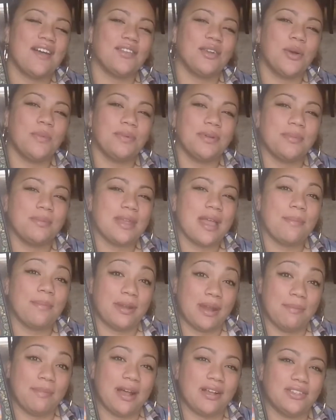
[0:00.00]
I haven't opened them yet,
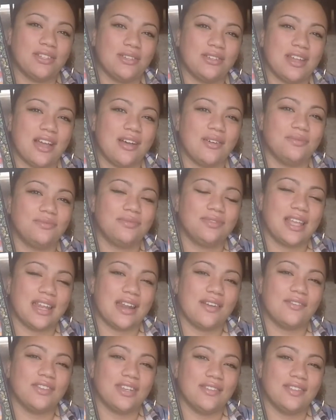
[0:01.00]
but I'm about to now that
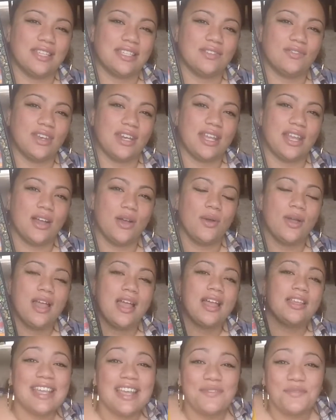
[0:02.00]
I'm doing this video.
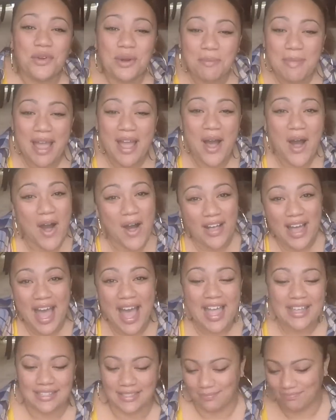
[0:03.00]
That's it for my haul,
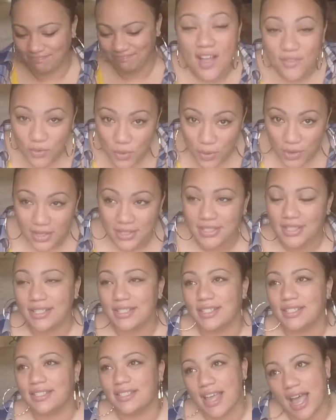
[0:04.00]
guys. Of course,
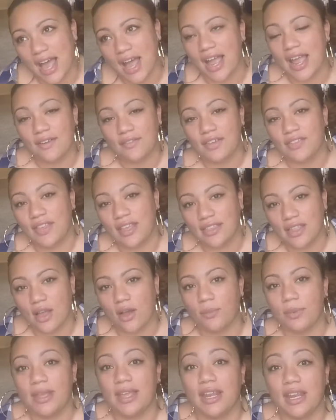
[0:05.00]
this is not everything that
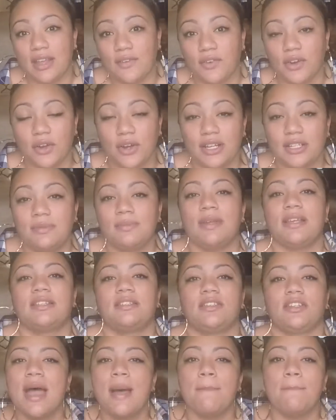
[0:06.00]
I'll be getting for
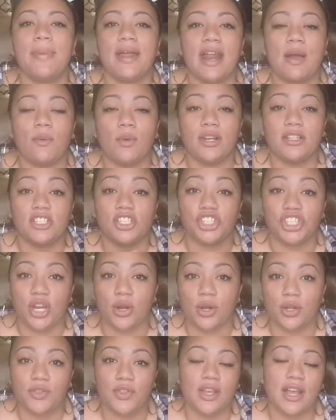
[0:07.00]
Christmas, but I wanted to
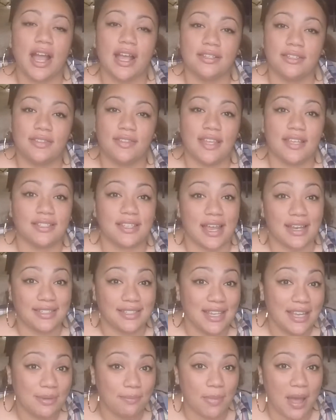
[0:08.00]
share with you guys the things I
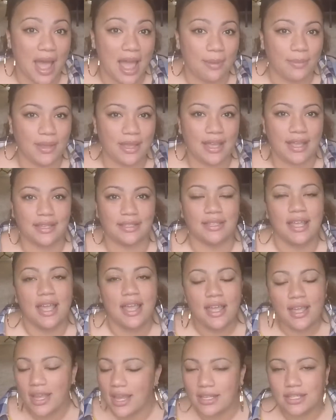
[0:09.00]
did buy because
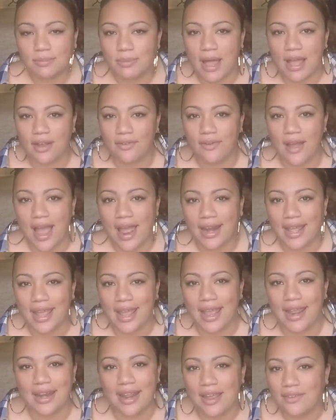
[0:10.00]
it's Black
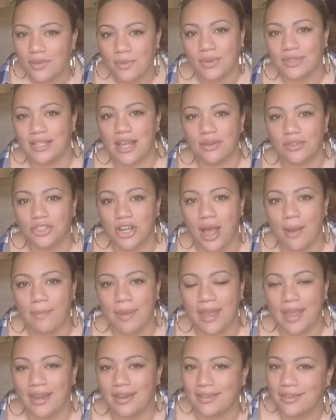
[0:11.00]
Friday and everyone's out
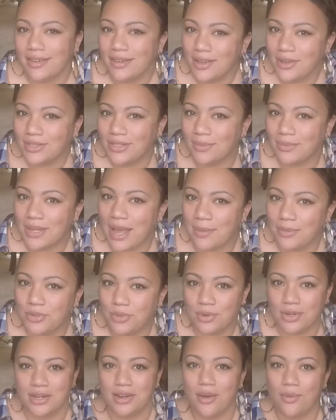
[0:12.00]
shopping, and you know, sometimes
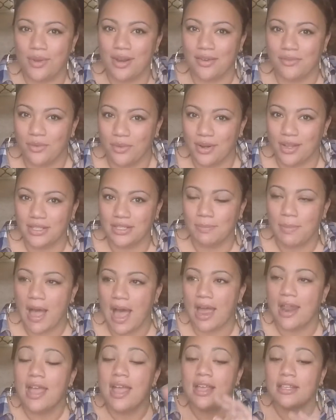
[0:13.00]
you want to know what everyone else
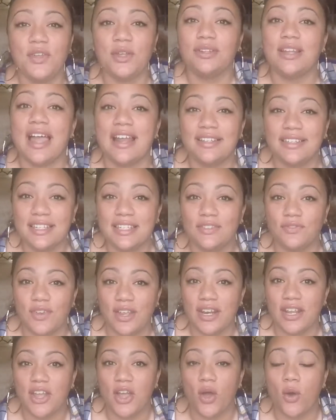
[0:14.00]
bought. If you like this
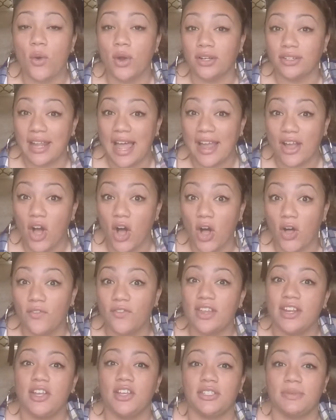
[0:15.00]
video or like haul
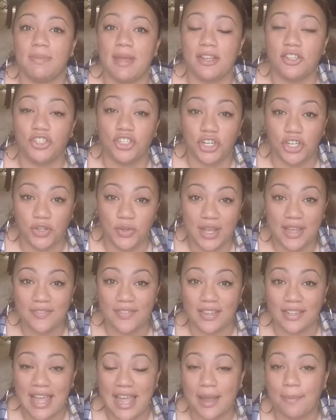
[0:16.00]
videos, make sure you
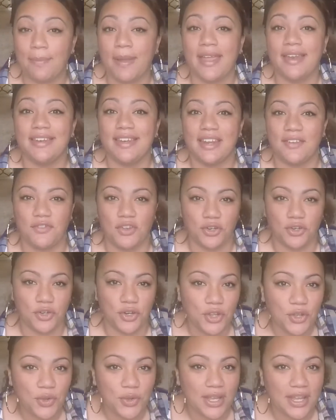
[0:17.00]
hit the like button. If you're
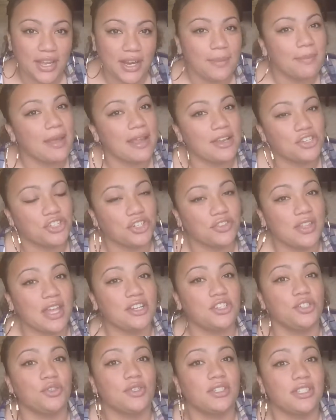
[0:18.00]
new here, make sure
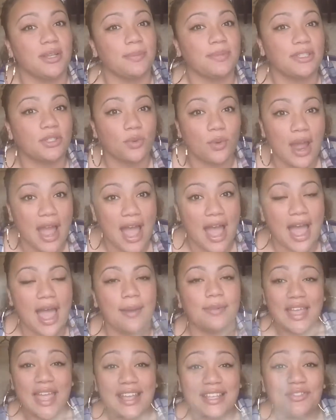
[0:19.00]
that you
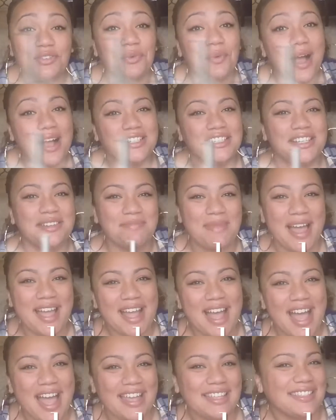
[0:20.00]
subscribe. Thanks for watching. Bye,
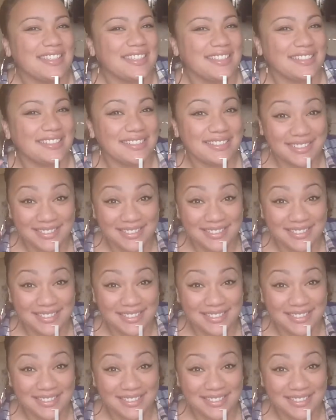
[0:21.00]
guys.